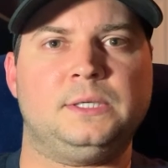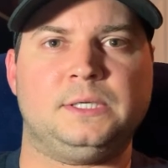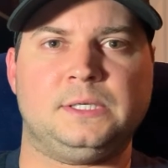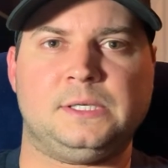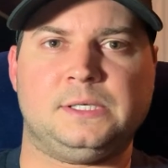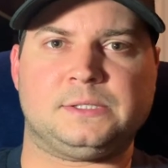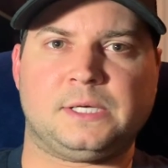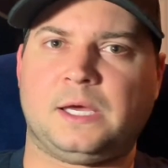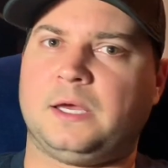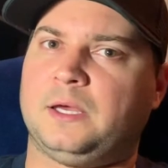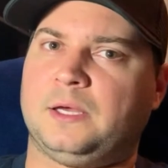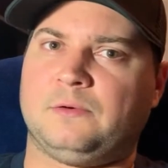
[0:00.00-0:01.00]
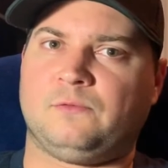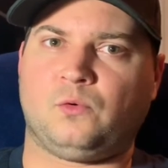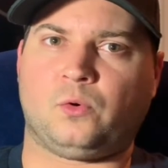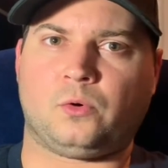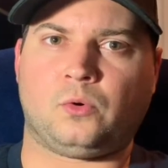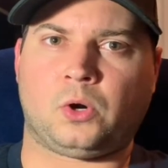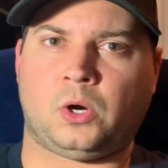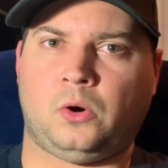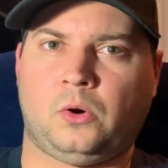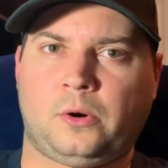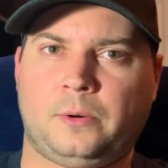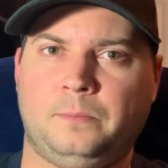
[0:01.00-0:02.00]
is a four-door
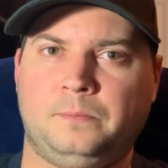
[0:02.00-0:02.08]
car.